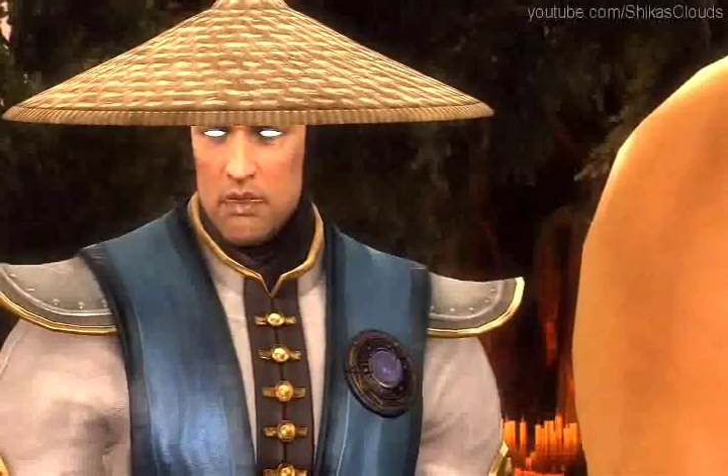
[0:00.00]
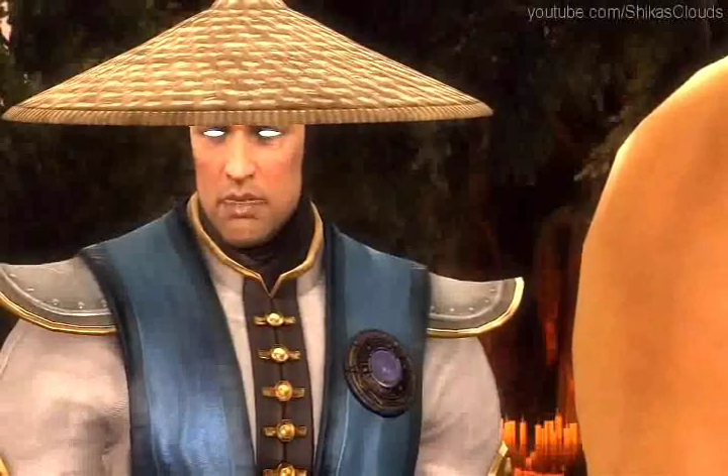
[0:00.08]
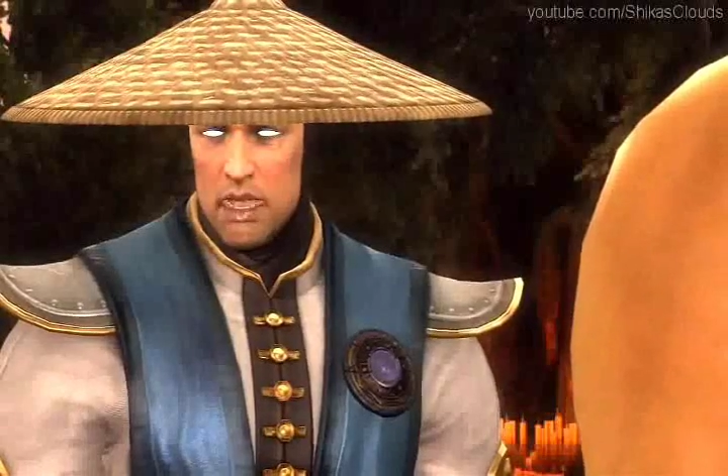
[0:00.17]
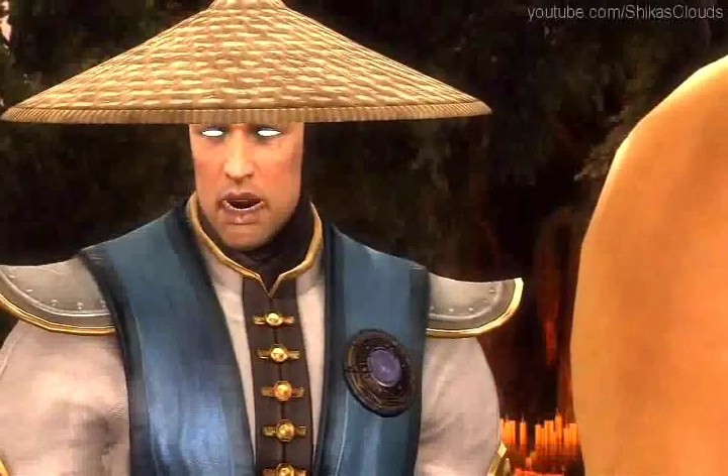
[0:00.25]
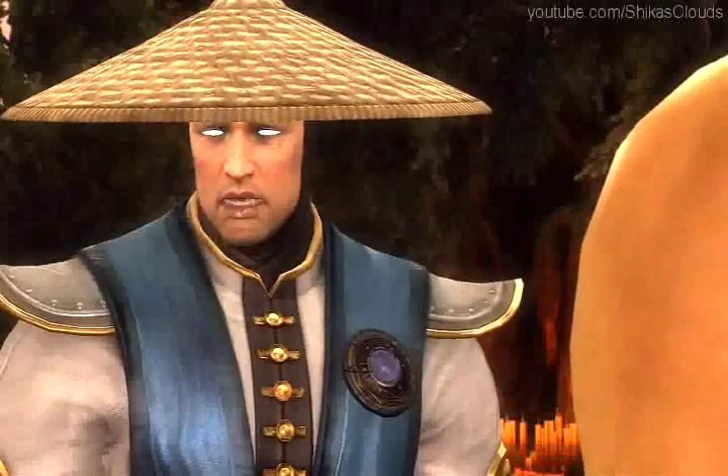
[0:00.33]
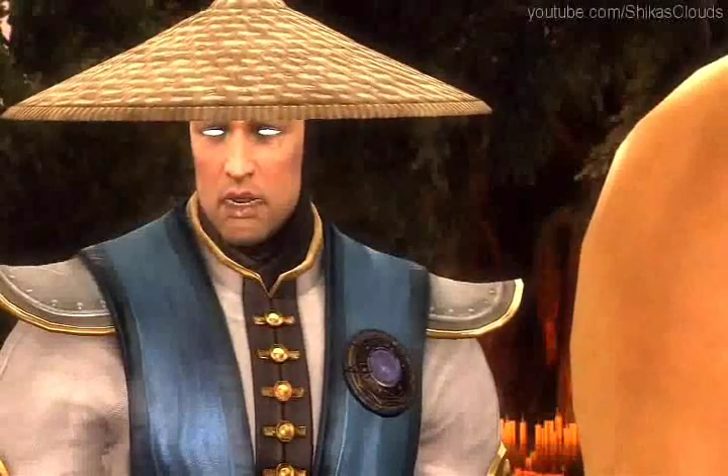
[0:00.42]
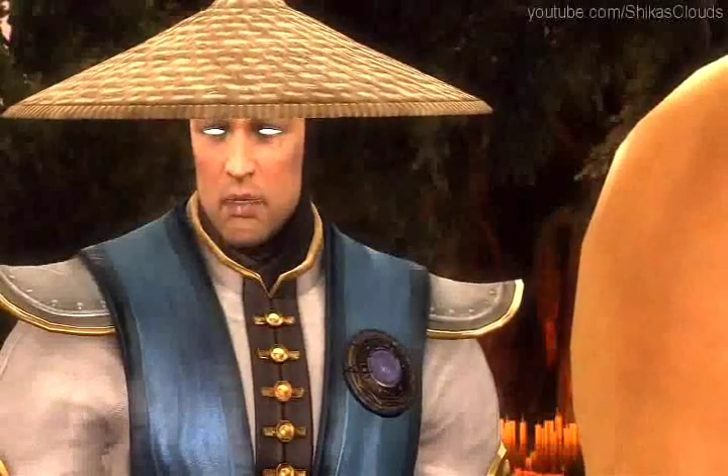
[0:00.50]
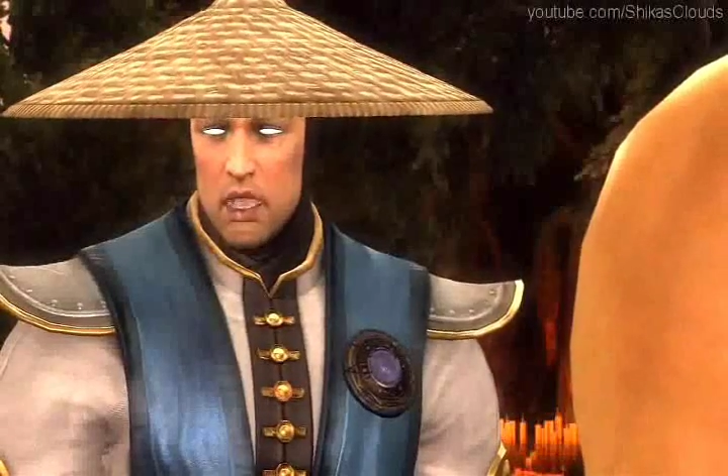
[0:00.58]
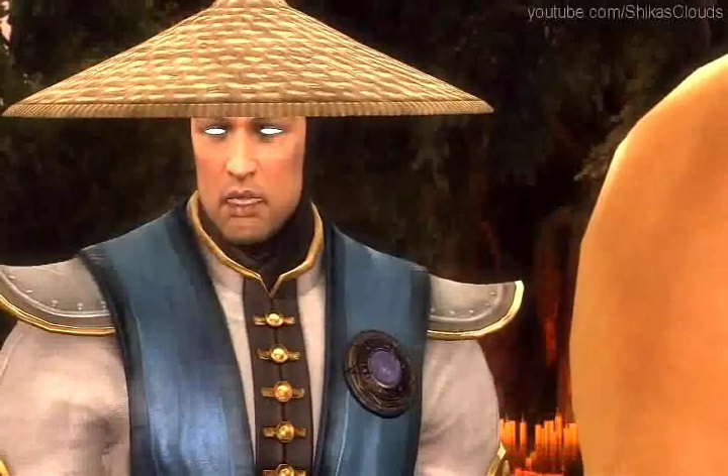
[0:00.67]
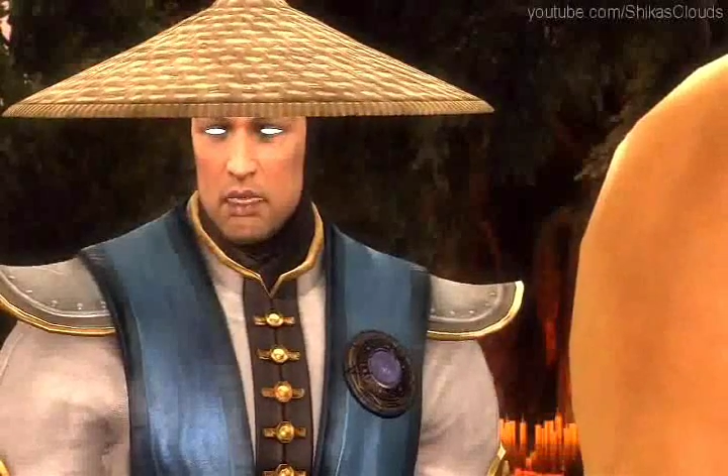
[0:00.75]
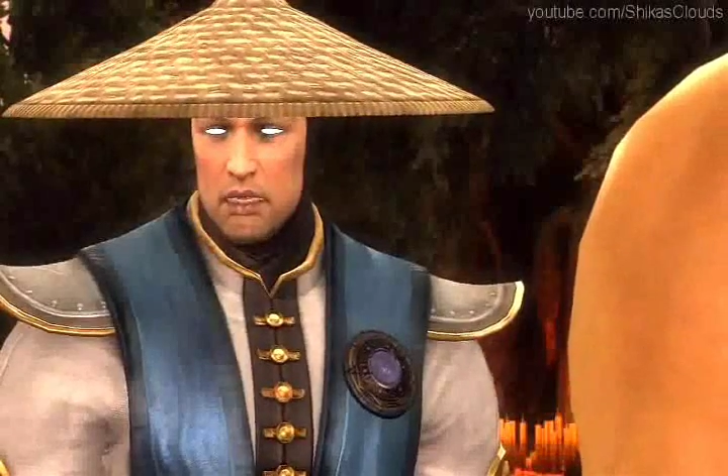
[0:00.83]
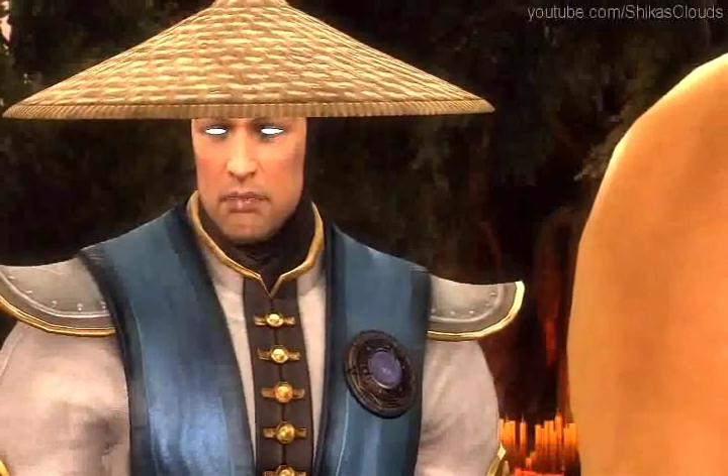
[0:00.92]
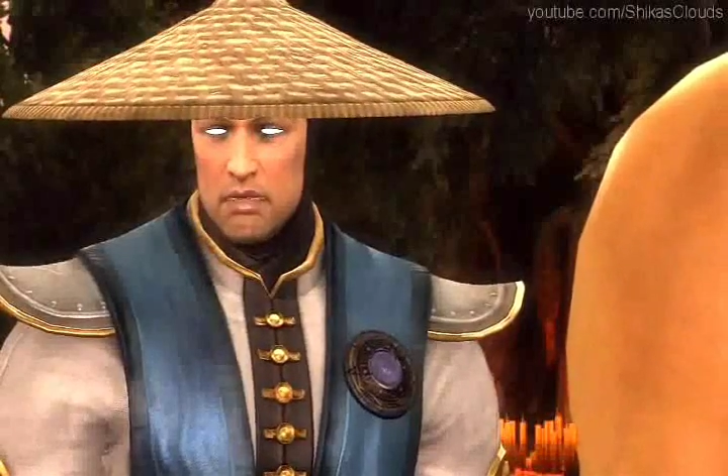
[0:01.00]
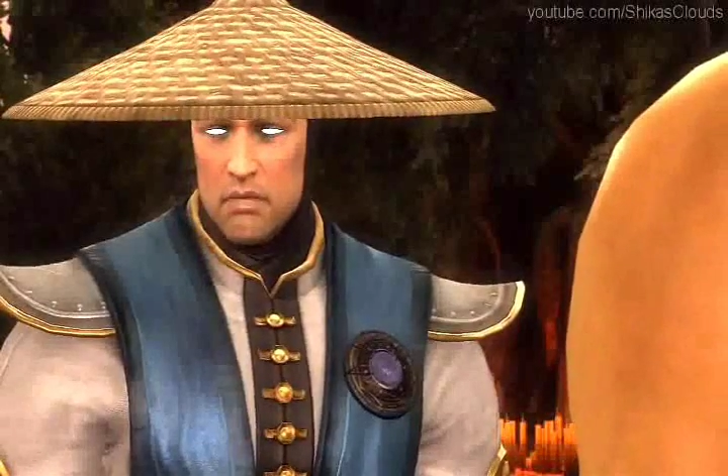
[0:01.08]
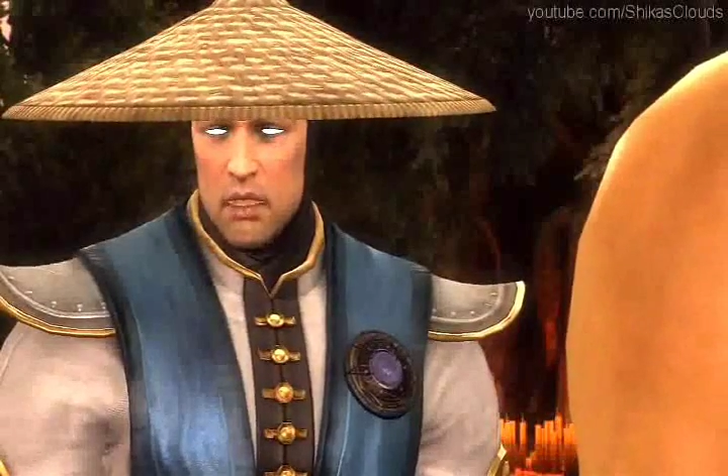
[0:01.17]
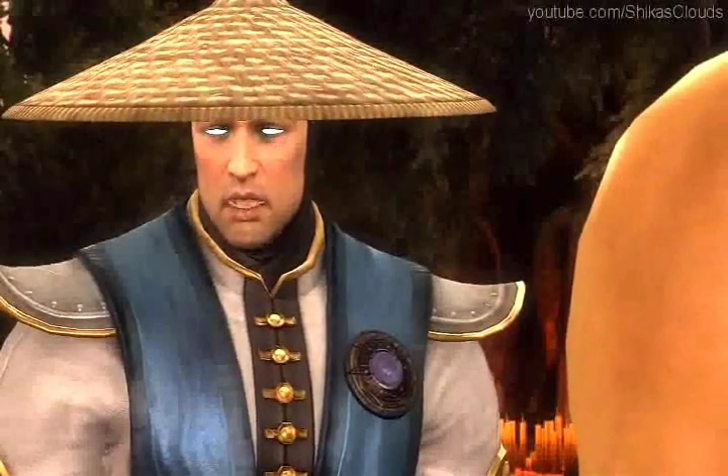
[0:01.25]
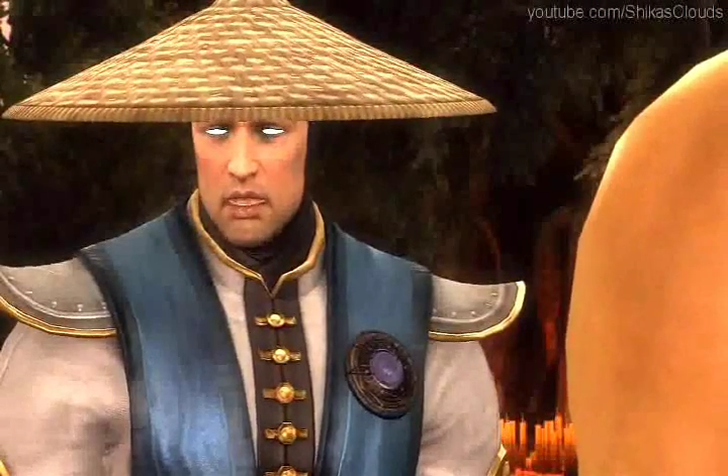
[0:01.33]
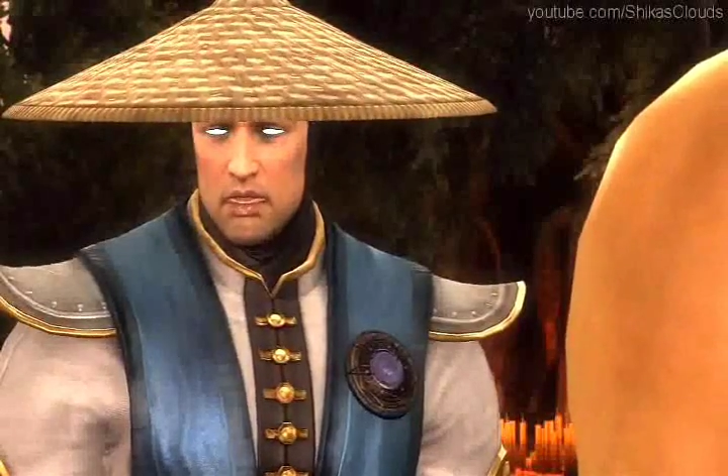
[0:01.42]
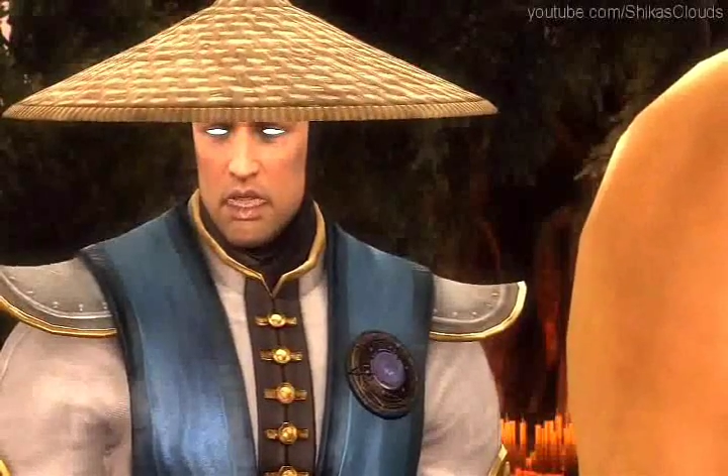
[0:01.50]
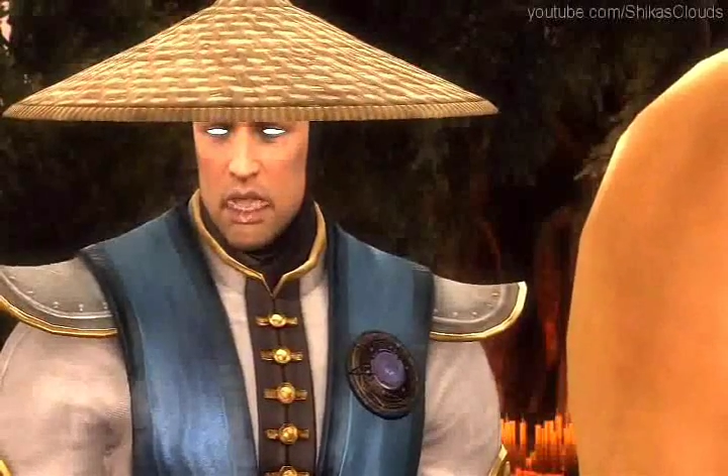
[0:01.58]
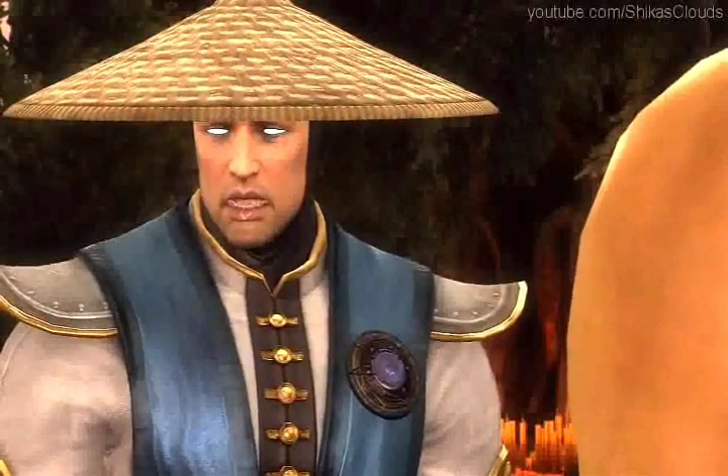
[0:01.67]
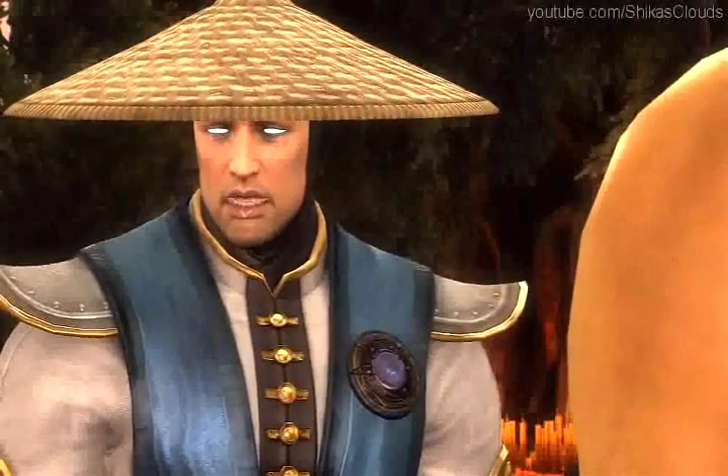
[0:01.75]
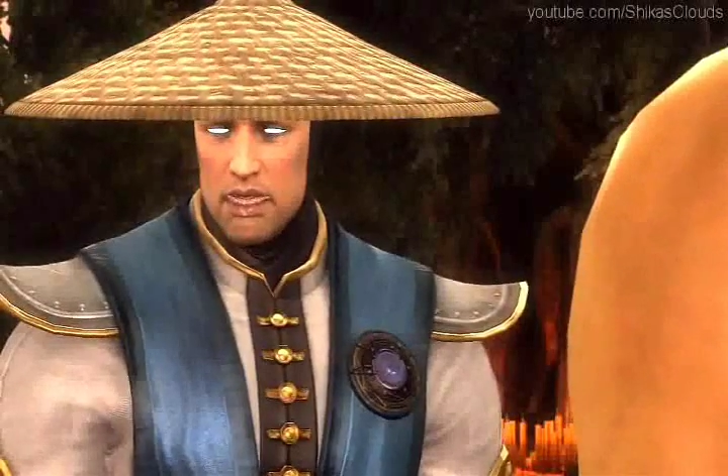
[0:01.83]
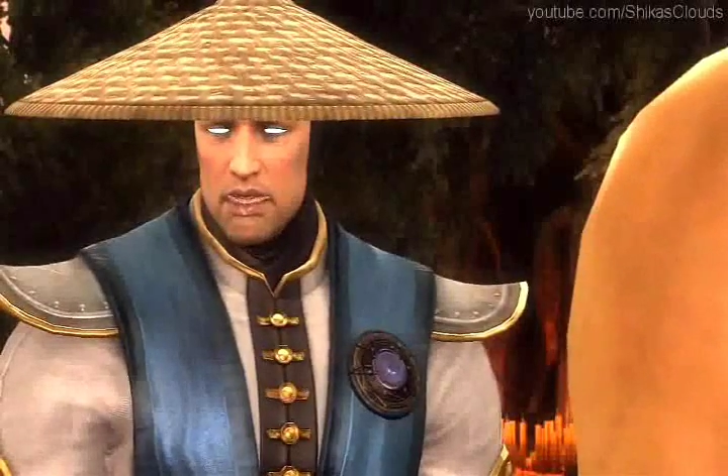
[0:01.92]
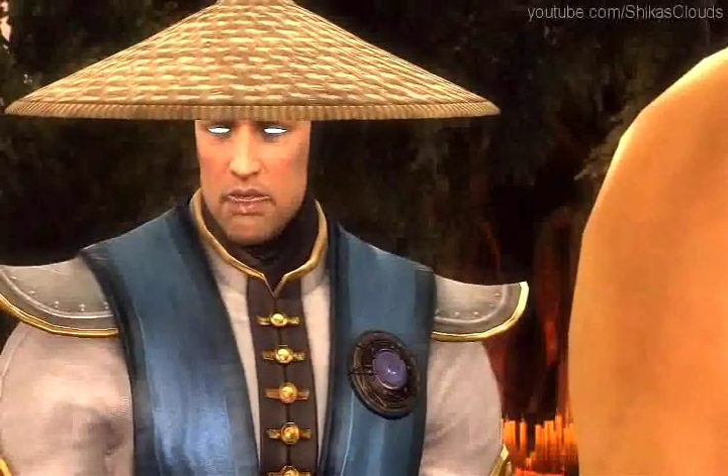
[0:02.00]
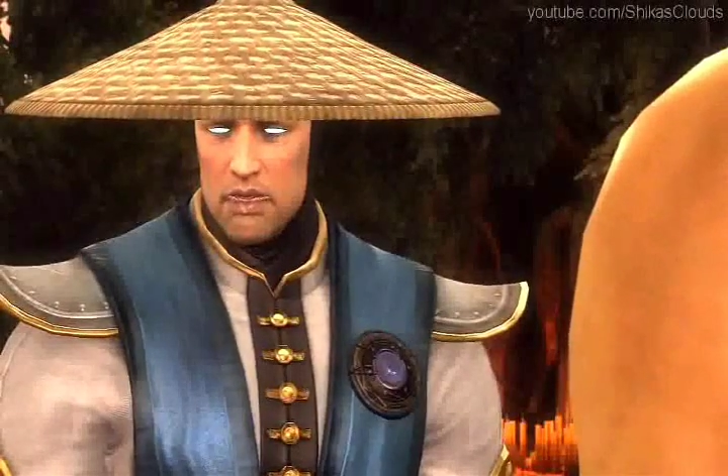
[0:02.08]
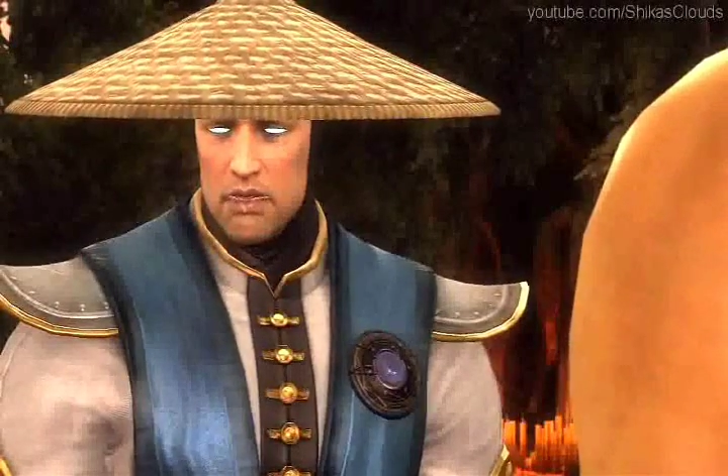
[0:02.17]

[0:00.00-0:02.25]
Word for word: my last words before I die.